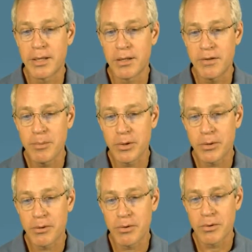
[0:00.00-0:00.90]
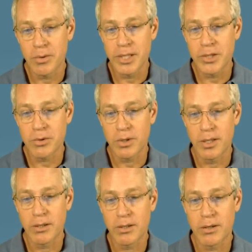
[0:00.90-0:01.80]
The female urethra is quite short,
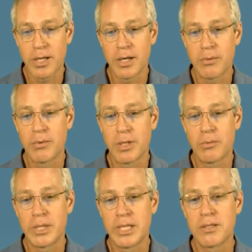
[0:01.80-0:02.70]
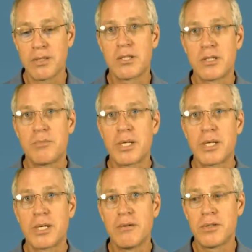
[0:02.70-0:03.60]
and there aren't any really regions to speak
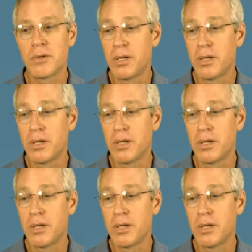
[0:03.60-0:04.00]
of too, and